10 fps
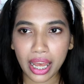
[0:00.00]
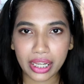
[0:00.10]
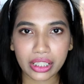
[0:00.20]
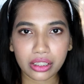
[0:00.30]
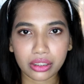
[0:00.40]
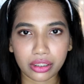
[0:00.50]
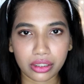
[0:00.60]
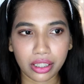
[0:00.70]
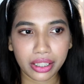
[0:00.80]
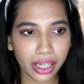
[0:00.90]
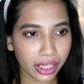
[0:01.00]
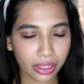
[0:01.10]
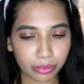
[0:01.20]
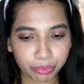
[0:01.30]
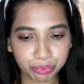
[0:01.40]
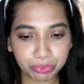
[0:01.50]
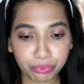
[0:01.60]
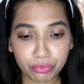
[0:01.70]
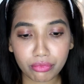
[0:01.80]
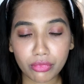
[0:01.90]
any other day,
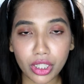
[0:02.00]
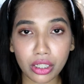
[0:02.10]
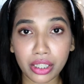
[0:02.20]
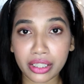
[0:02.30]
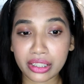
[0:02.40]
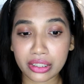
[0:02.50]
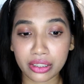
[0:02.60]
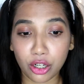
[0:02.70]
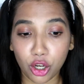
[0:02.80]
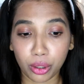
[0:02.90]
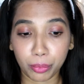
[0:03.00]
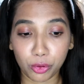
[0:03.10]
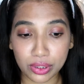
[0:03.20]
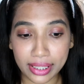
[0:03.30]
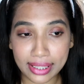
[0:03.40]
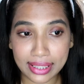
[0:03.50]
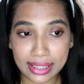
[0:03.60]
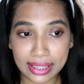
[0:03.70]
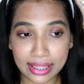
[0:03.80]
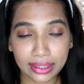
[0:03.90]
and it's a long process.
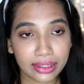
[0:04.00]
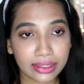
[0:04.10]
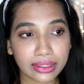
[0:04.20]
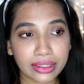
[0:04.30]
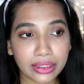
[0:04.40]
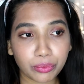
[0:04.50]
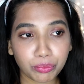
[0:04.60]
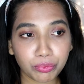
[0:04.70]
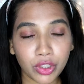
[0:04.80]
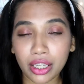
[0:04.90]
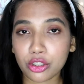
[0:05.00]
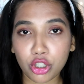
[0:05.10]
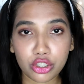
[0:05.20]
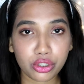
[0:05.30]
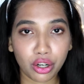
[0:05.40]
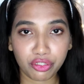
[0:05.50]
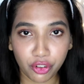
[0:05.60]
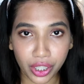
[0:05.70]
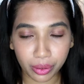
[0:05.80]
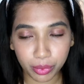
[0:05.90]
It's also
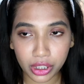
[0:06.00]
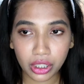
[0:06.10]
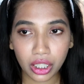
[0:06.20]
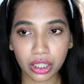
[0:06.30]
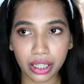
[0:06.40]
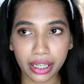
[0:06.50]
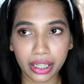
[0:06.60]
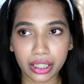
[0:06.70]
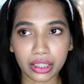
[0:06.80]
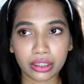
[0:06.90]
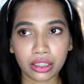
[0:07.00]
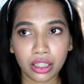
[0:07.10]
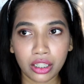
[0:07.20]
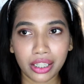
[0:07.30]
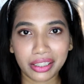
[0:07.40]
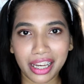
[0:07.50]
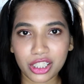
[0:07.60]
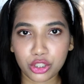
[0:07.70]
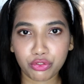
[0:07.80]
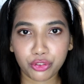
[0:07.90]
affordable and it
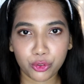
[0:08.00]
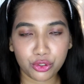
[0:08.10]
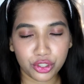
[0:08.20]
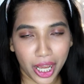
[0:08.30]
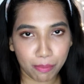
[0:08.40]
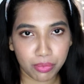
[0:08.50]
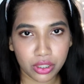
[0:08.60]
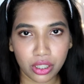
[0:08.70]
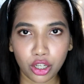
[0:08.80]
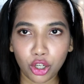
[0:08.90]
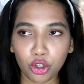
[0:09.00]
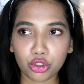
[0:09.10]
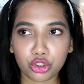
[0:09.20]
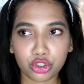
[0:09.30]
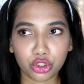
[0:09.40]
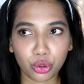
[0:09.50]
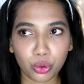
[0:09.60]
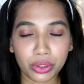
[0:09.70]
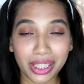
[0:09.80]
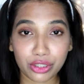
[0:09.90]
has few steps,
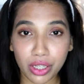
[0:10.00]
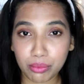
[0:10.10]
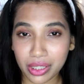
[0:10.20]
so that's what I'm